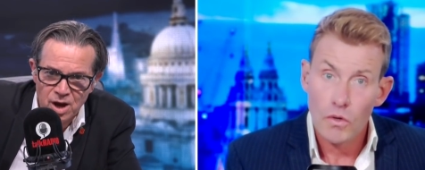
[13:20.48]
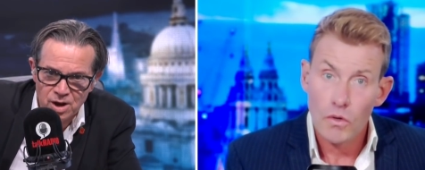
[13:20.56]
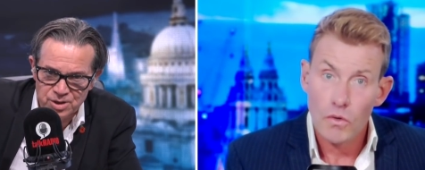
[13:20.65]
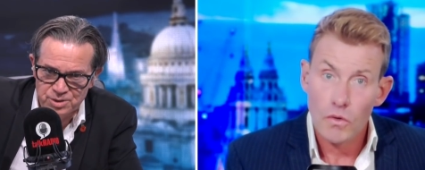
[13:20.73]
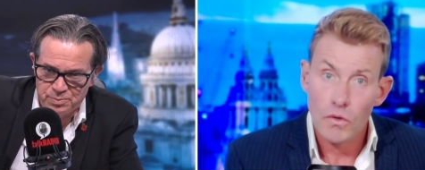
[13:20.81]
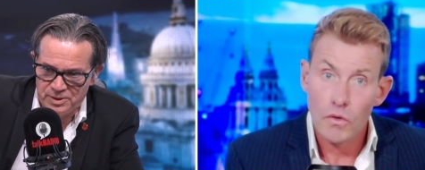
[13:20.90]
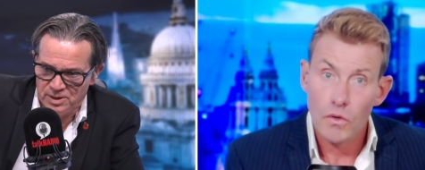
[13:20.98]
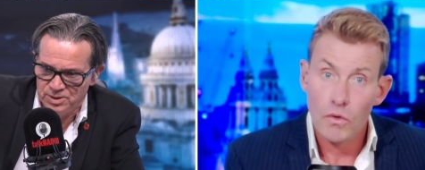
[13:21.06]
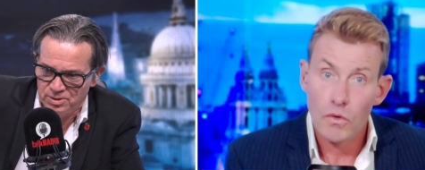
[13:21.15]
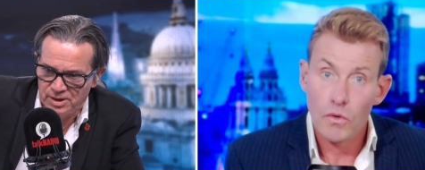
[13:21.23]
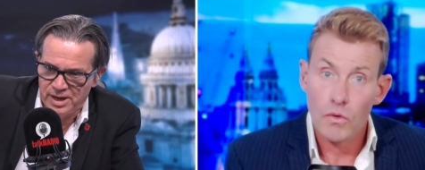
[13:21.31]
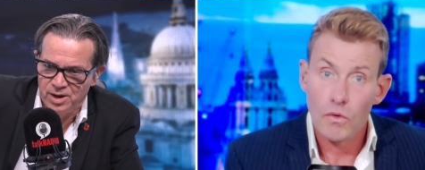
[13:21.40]
Speaker 1: hospitals will
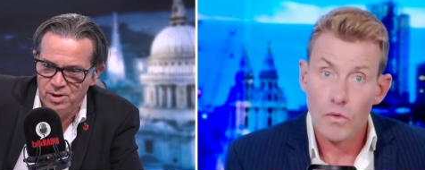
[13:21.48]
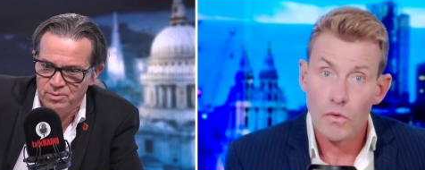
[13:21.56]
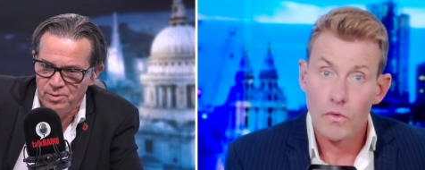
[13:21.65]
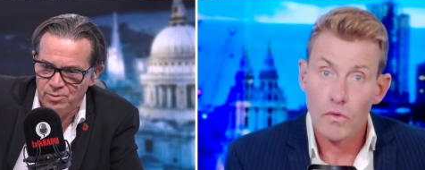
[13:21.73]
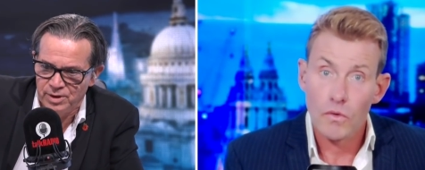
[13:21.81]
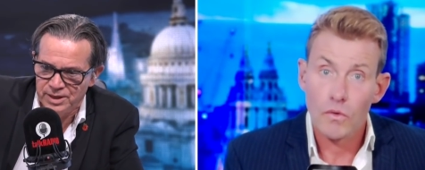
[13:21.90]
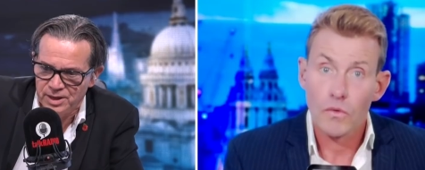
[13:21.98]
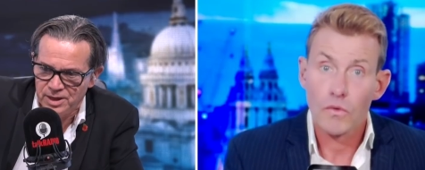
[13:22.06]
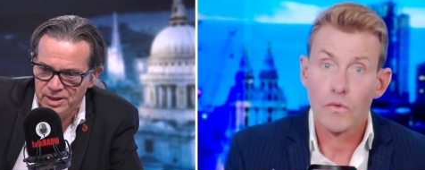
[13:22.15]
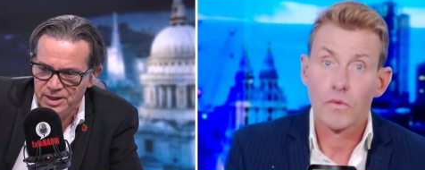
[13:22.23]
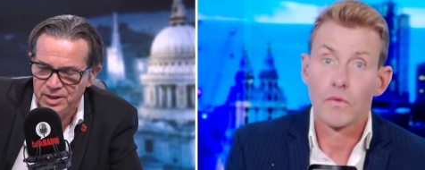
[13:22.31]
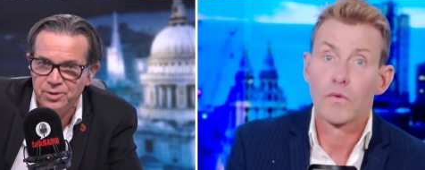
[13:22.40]
get overrun like
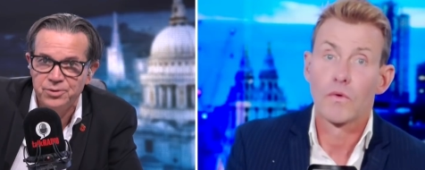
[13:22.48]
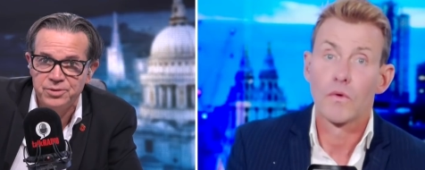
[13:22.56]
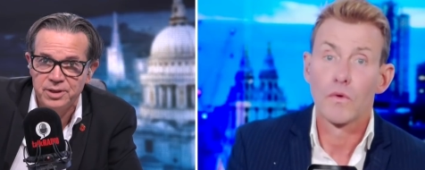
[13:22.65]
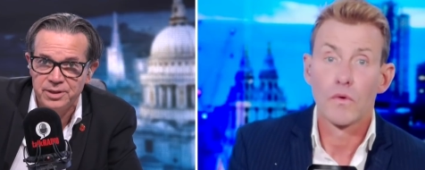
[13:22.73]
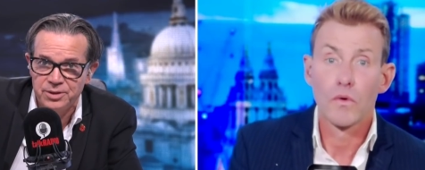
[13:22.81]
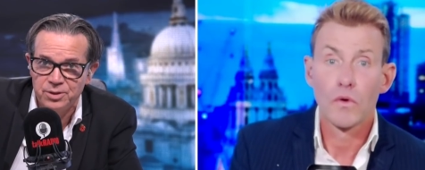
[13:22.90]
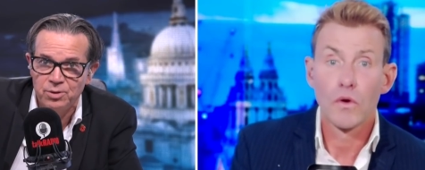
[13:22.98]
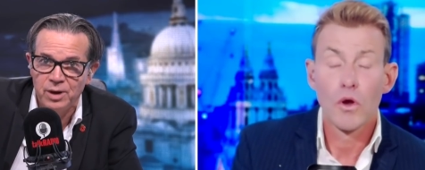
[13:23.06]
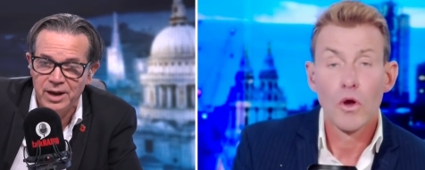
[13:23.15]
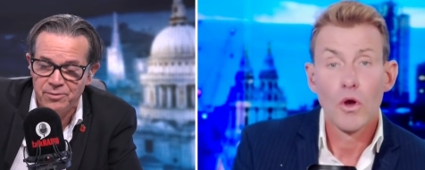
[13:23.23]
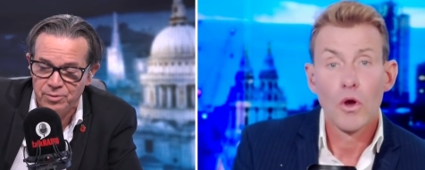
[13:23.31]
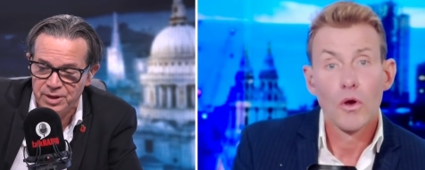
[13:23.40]
they usually do
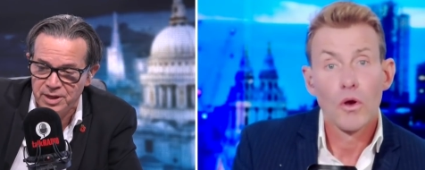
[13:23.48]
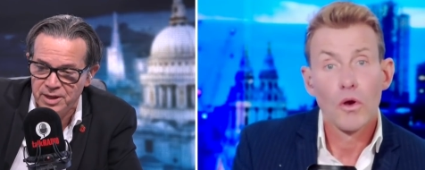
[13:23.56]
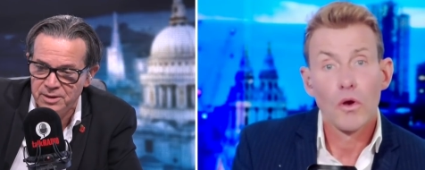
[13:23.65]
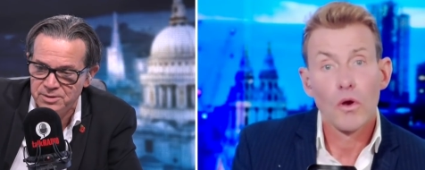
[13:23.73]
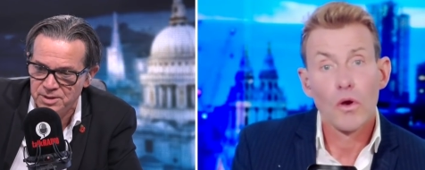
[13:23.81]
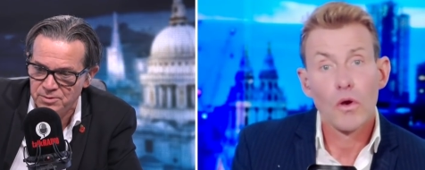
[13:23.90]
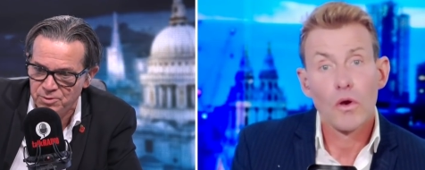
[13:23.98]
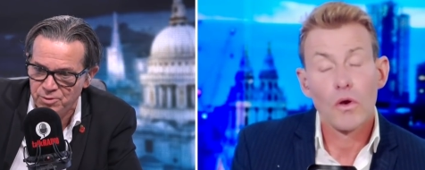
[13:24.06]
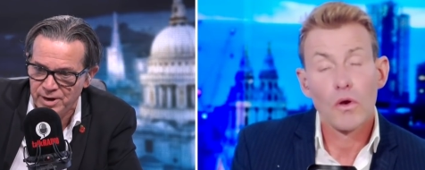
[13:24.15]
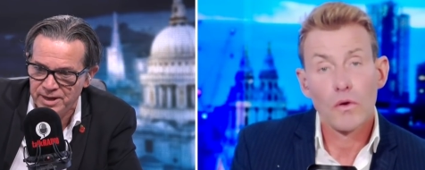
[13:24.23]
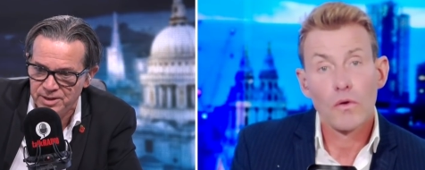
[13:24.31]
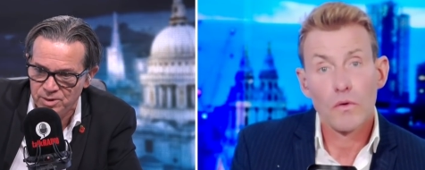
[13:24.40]
every year. It's a
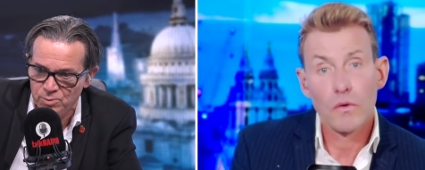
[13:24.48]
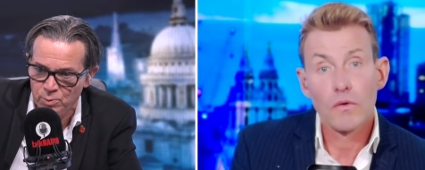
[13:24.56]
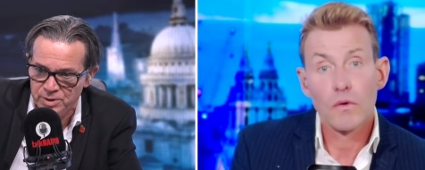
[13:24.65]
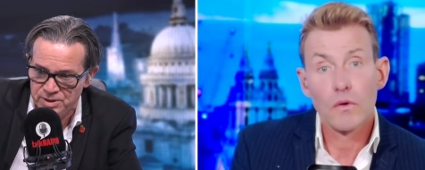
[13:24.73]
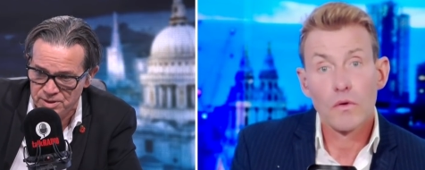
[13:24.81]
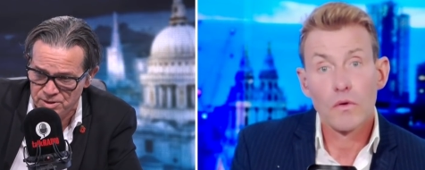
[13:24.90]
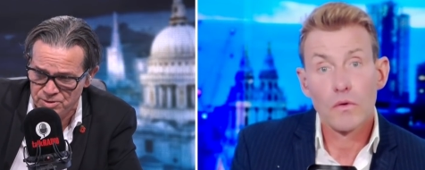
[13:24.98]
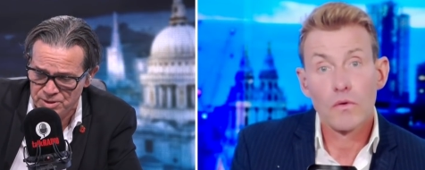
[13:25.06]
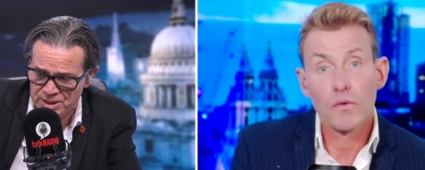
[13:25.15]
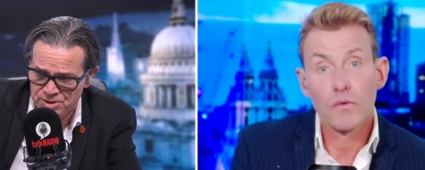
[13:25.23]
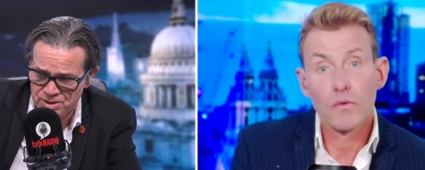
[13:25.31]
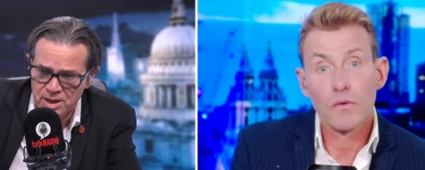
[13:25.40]
grand old winter
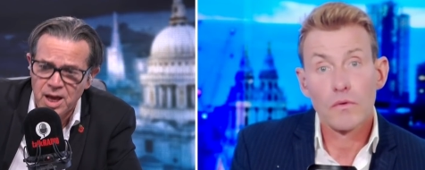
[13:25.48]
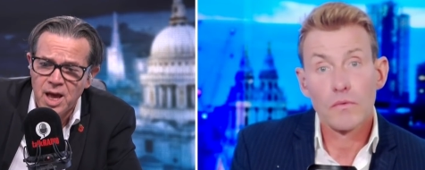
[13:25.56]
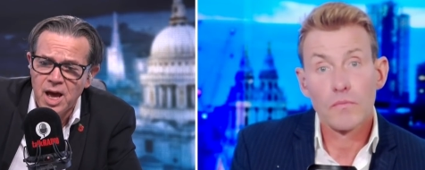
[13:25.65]
tradition.